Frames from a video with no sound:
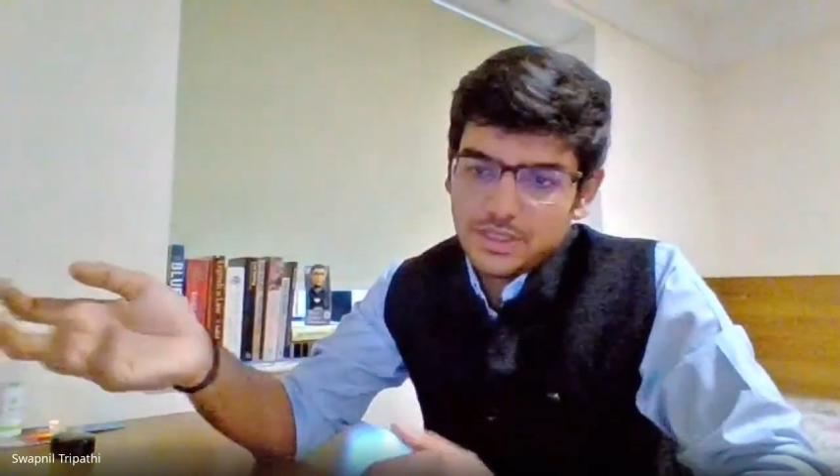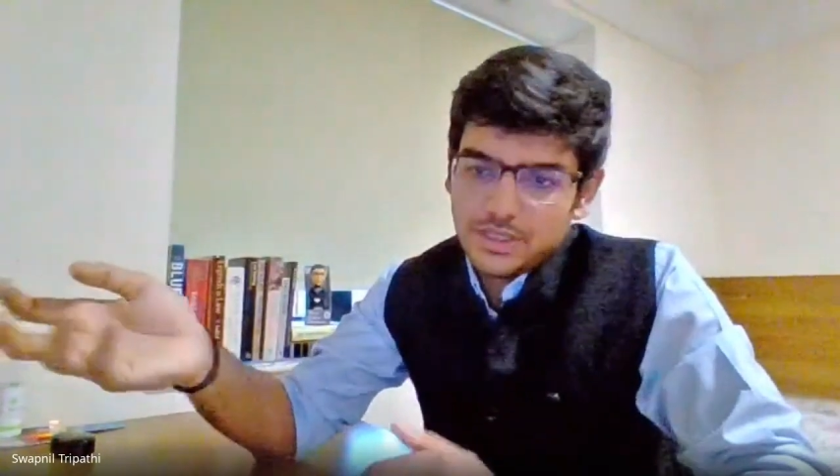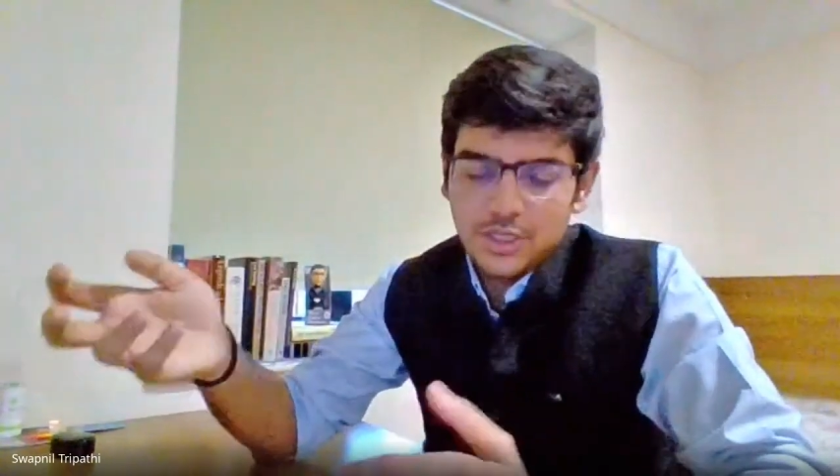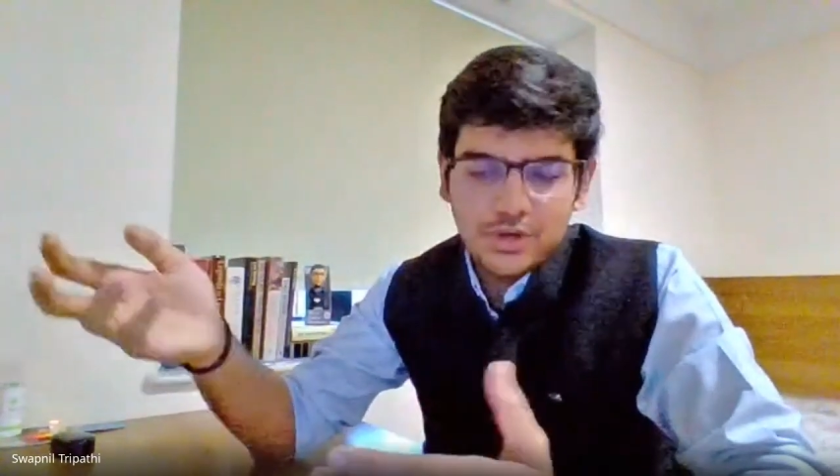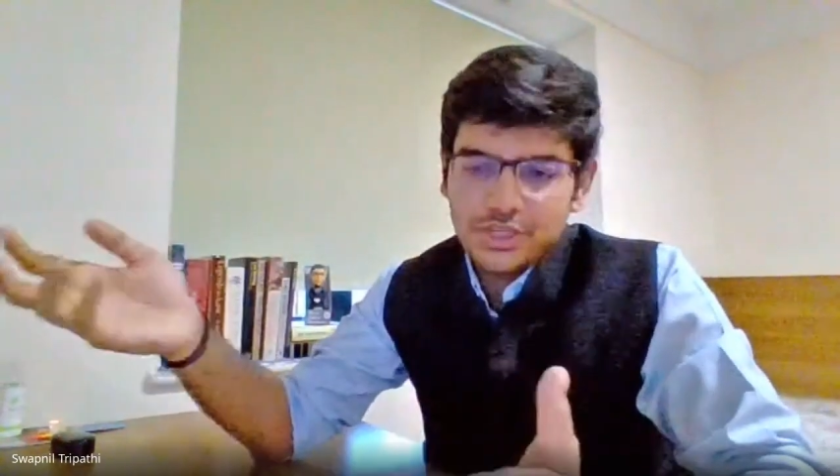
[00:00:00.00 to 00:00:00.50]

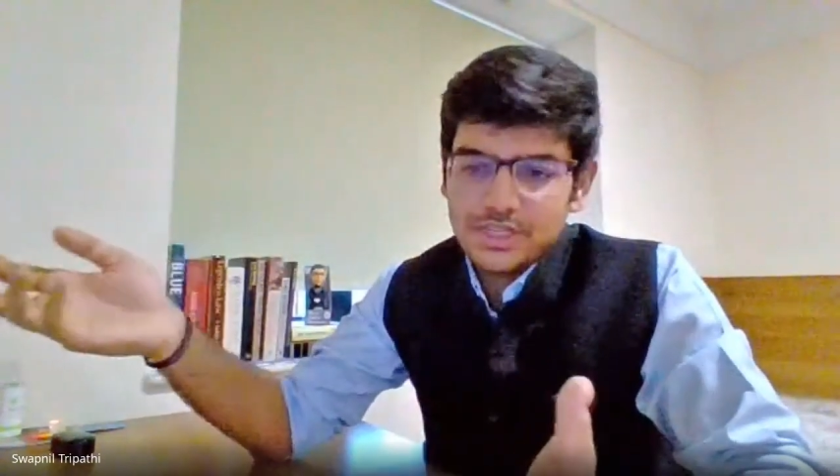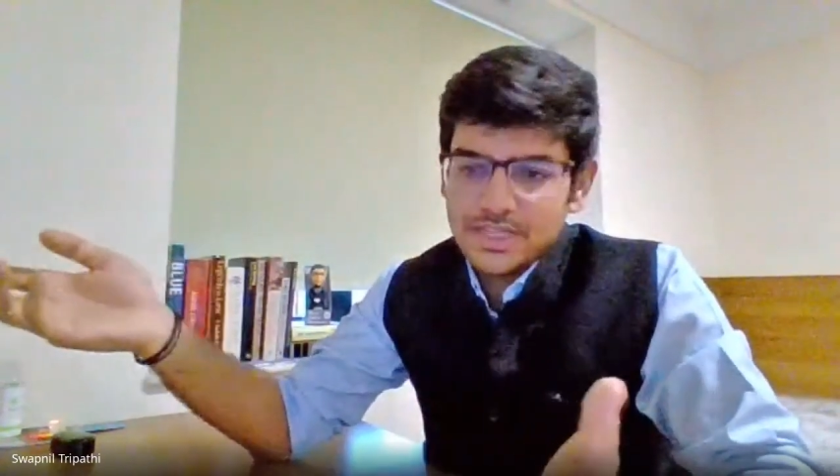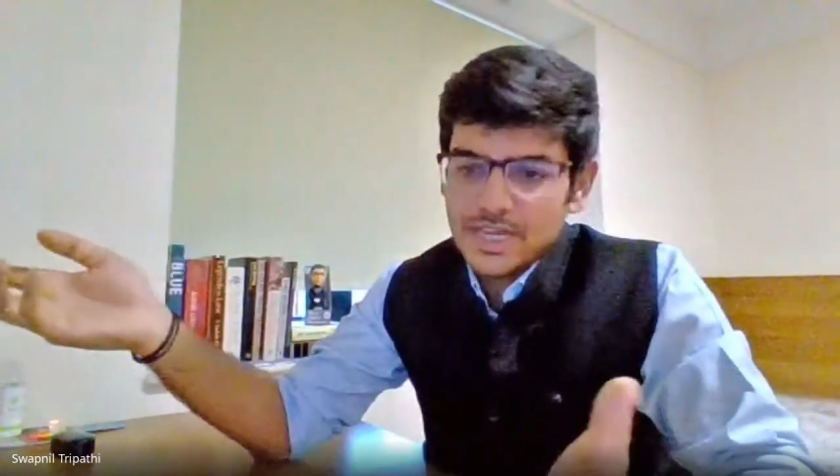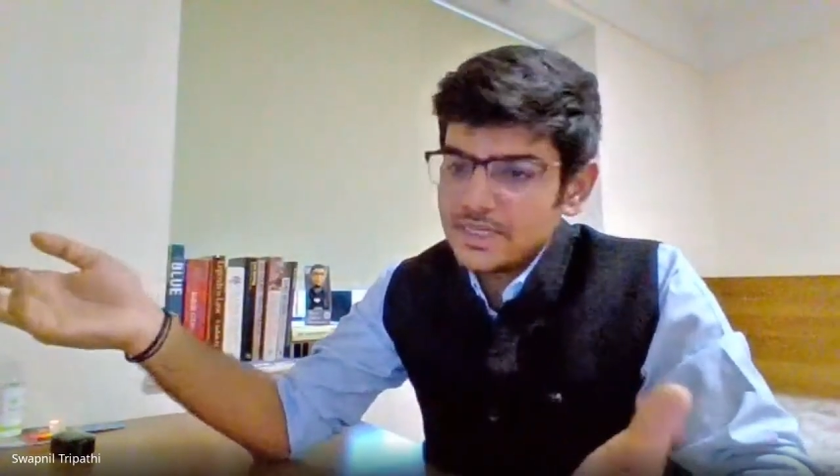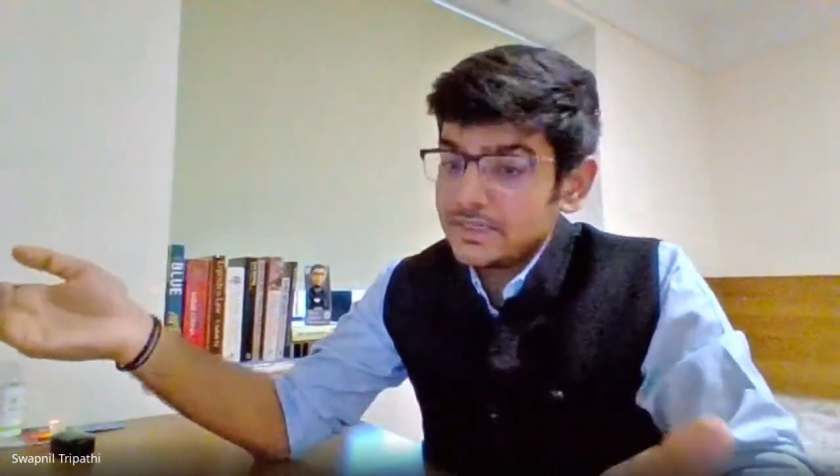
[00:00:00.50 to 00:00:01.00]
he or she
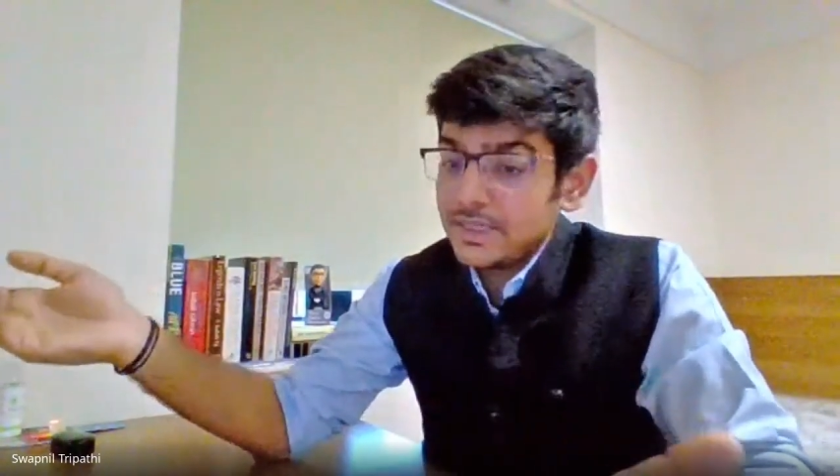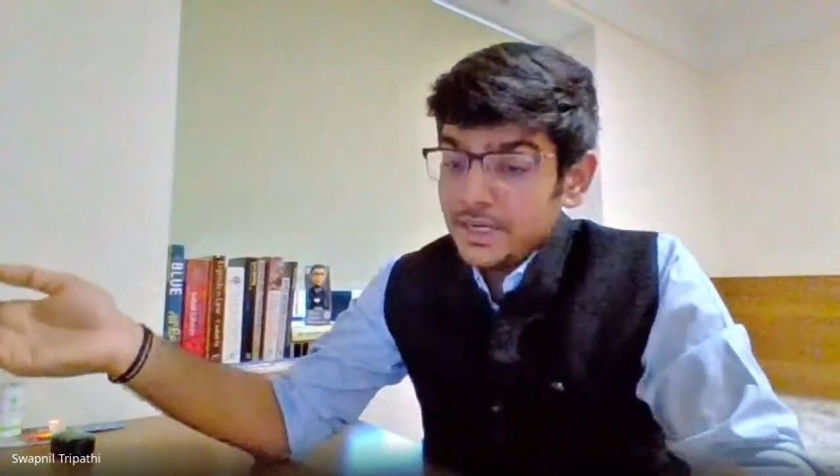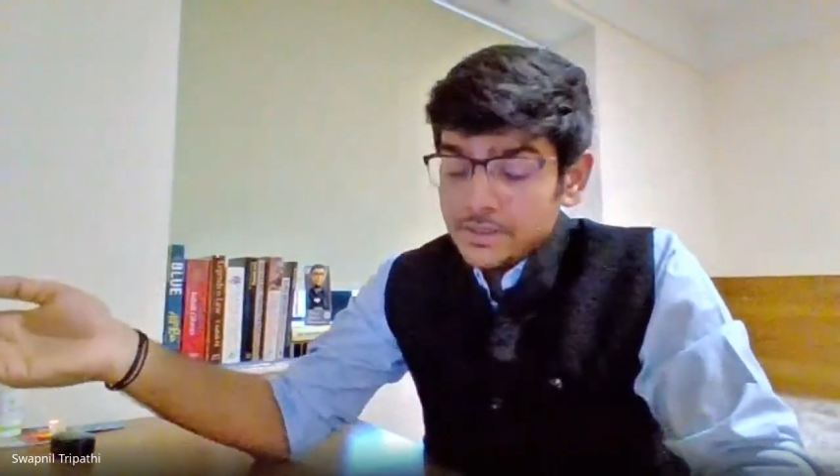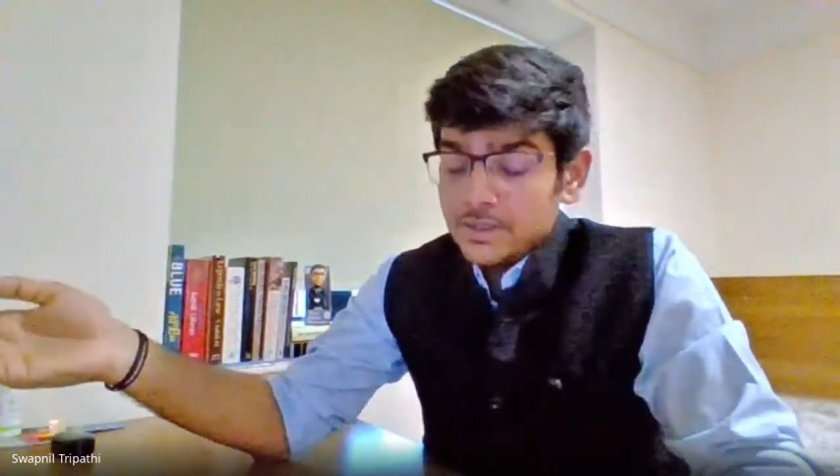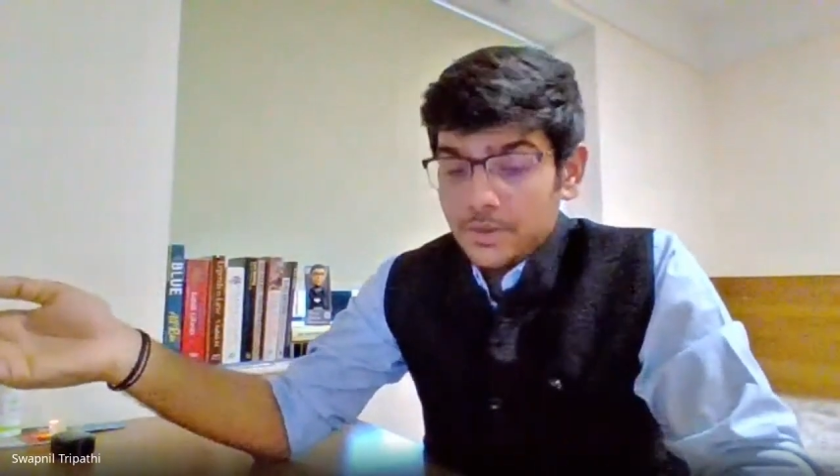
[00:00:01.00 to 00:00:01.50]
is
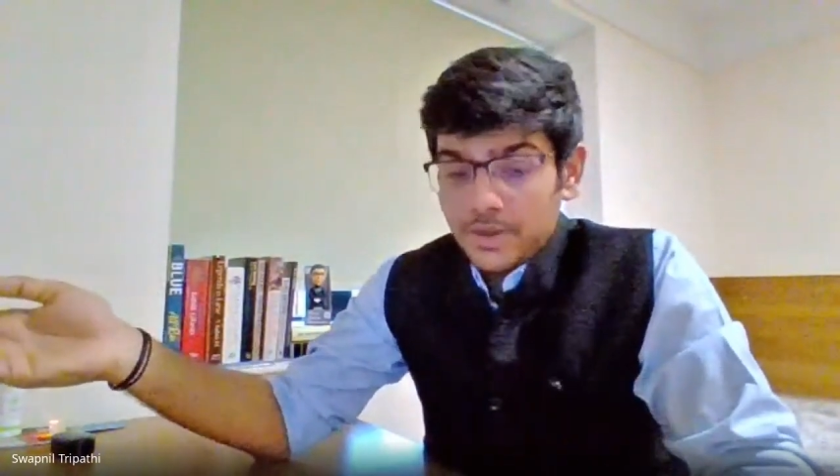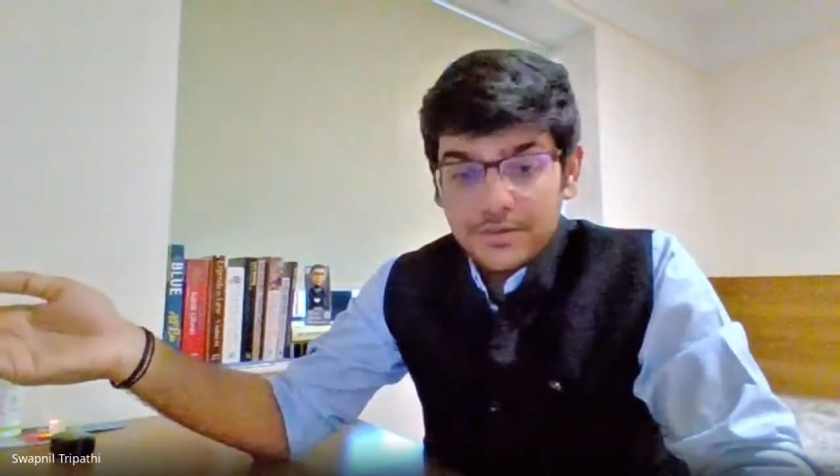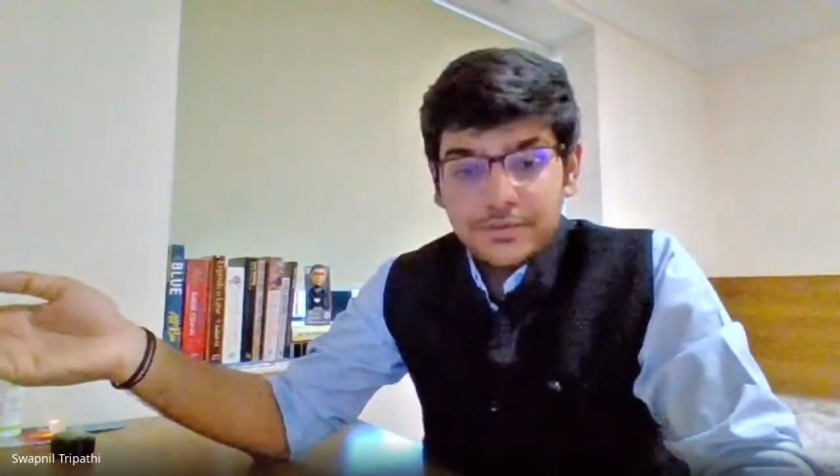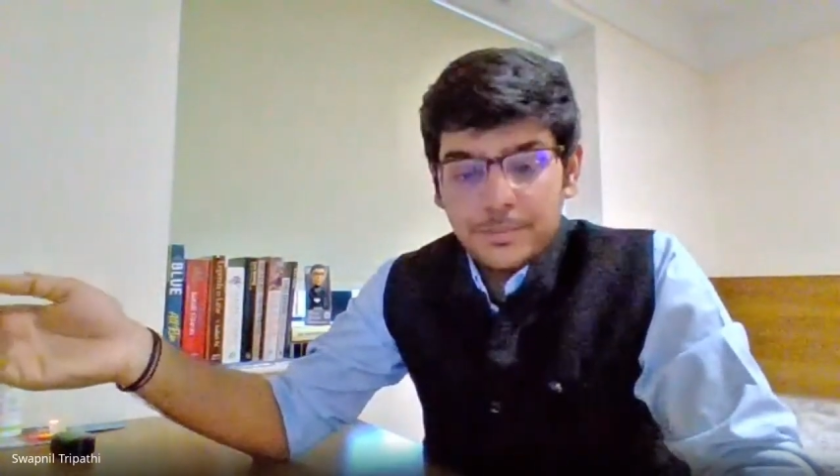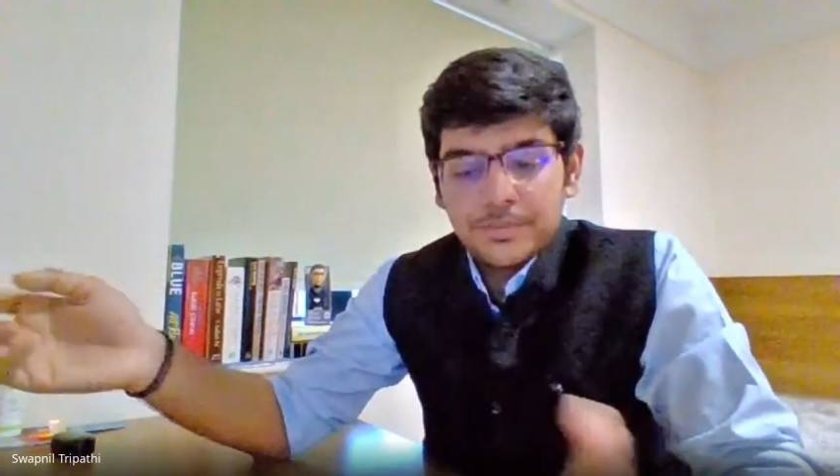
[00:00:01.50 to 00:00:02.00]
entitled to
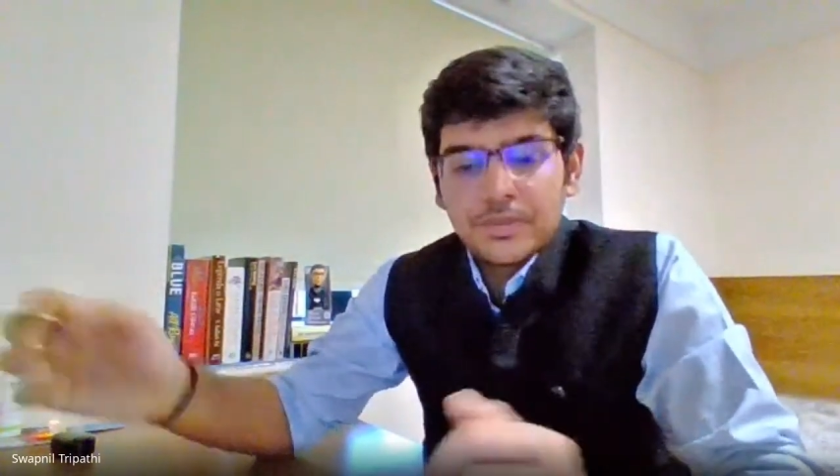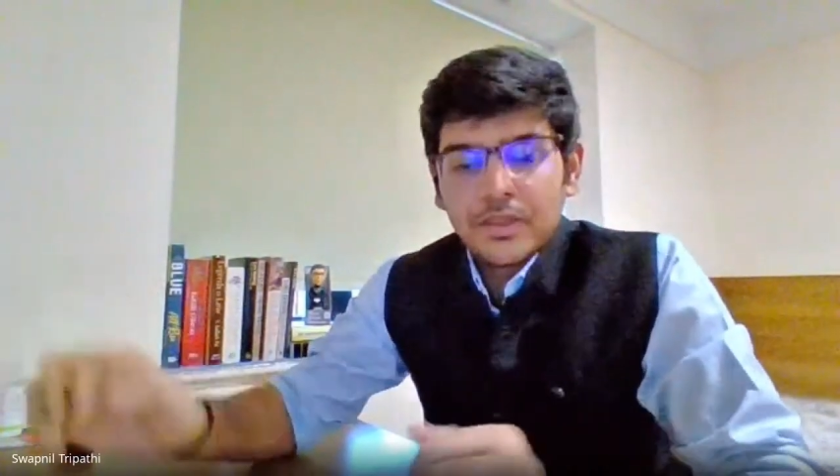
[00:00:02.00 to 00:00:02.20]
have them.